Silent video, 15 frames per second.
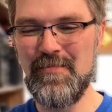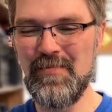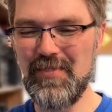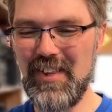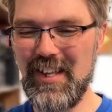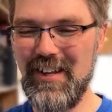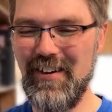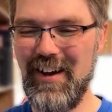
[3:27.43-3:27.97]

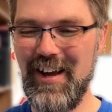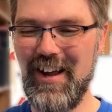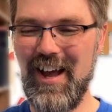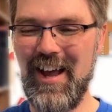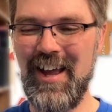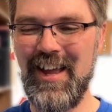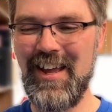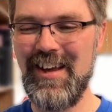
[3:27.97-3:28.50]
No, I,
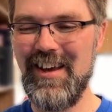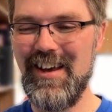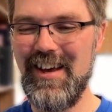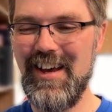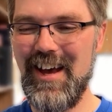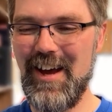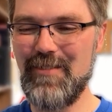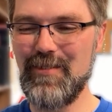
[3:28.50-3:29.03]
I
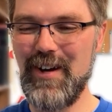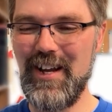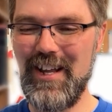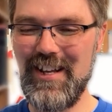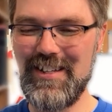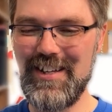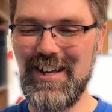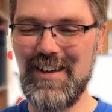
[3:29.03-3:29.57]
I read
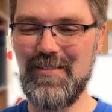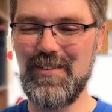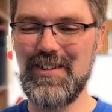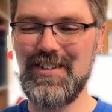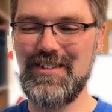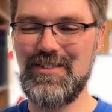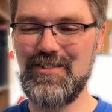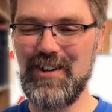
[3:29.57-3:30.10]
it. It
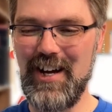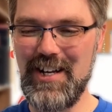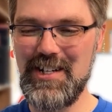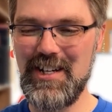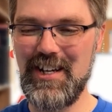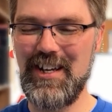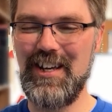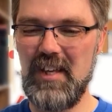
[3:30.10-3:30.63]
was
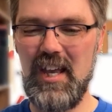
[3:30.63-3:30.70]
tragic.